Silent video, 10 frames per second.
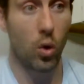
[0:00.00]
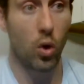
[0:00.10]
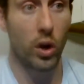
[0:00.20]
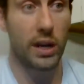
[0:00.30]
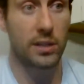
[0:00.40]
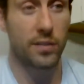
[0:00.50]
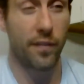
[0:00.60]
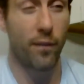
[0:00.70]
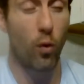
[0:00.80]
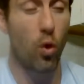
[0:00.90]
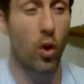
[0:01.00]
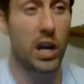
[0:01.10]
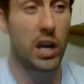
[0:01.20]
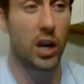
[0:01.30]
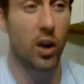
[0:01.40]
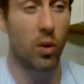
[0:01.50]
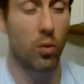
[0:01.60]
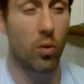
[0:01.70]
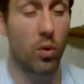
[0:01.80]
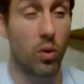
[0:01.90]
Oregon's
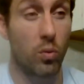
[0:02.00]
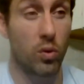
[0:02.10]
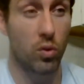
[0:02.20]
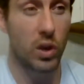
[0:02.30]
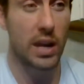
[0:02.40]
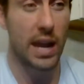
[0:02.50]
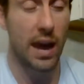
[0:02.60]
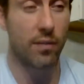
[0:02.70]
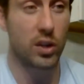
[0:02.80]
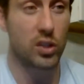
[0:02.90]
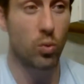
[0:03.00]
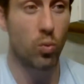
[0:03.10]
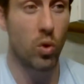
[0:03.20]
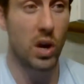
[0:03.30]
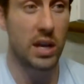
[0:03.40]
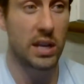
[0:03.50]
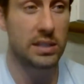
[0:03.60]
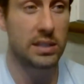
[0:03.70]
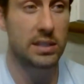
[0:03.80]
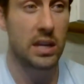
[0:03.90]
4-year recruiting average
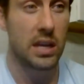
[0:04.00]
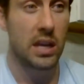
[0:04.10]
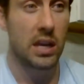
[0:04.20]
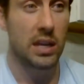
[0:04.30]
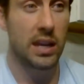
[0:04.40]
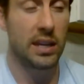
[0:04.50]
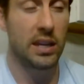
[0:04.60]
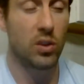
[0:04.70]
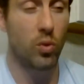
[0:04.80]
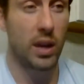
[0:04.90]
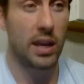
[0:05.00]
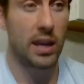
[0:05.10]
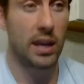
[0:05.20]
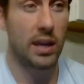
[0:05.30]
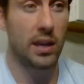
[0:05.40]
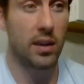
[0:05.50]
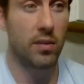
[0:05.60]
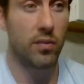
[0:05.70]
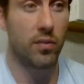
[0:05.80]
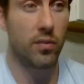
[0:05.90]
was
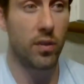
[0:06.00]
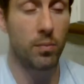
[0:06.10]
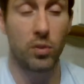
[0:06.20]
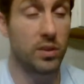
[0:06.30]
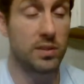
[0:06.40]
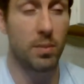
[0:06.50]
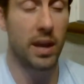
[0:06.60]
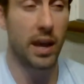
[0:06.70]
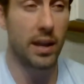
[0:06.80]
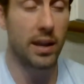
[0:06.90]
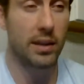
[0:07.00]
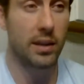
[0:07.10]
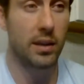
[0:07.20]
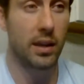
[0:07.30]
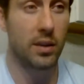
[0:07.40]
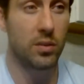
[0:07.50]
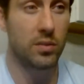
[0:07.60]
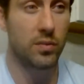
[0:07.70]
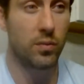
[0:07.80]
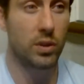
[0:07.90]
1920. I'm doing this in my head. It
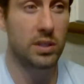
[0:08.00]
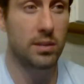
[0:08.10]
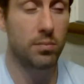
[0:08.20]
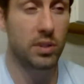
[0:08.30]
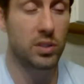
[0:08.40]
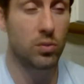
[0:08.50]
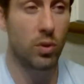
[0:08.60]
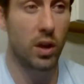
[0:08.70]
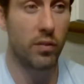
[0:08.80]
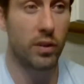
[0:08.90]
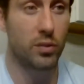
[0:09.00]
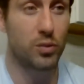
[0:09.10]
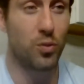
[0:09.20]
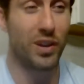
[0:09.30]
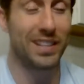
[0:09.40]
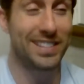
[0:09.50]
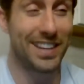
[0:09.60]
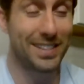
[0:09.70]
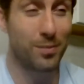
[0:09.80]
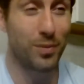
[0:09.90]
was 14 plus 12 equals 26.